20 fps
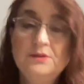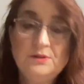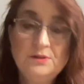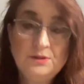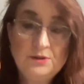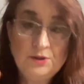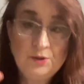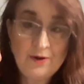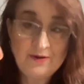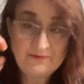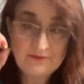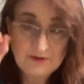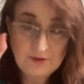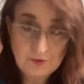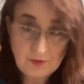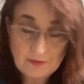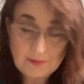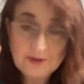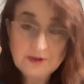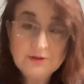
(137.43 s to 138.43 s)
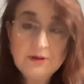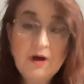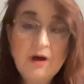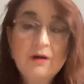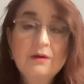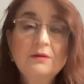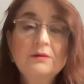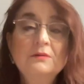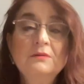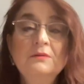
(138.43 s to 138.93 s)
You have a normal
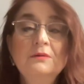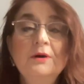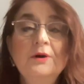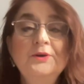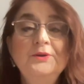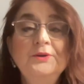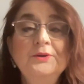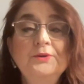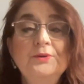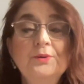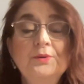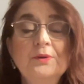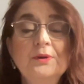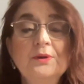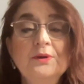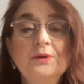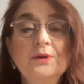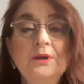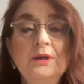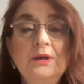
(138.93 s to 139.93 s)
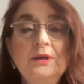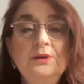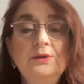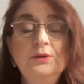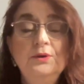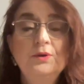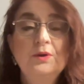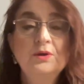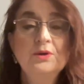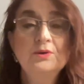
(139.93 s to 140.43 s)
lock on your door.
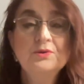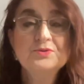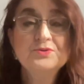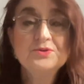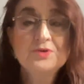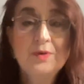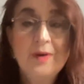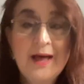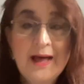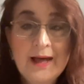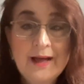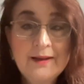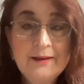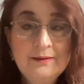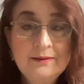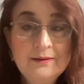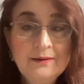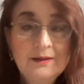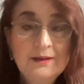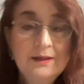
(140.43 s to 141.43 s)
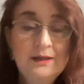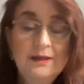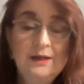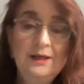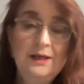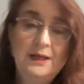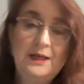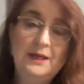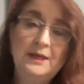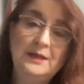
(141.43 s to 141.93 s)
You can also add
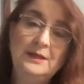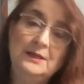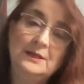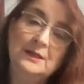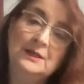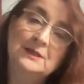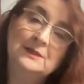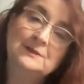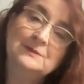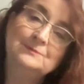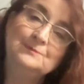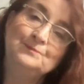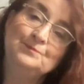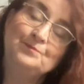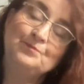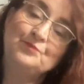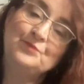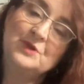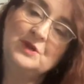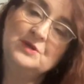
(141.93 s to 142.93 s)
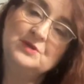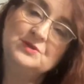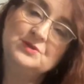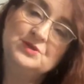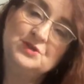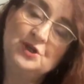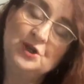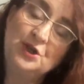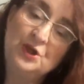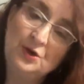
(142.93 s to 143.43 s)
a
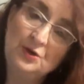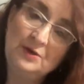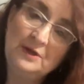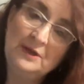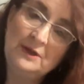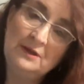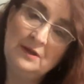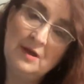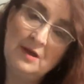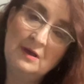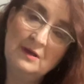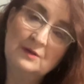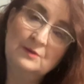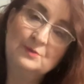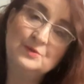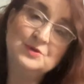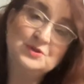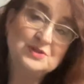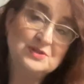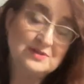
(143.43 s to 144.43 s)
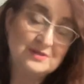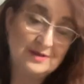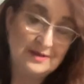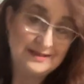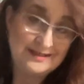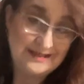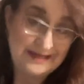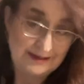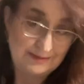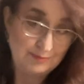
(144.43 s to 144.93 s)
security lock, which is a
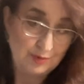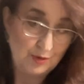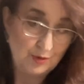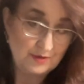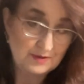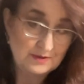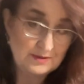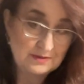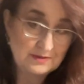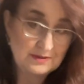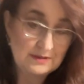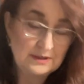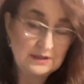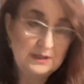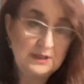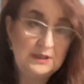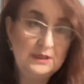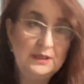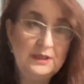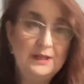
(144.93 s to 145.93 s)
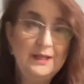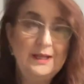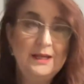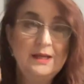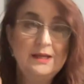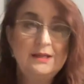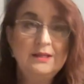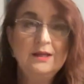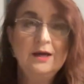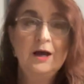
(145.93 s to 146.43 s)
deadbolt.
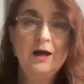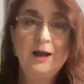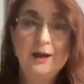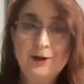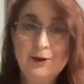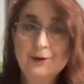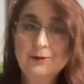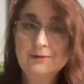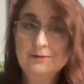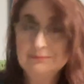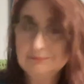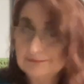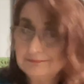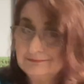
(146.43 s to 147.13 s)
The higher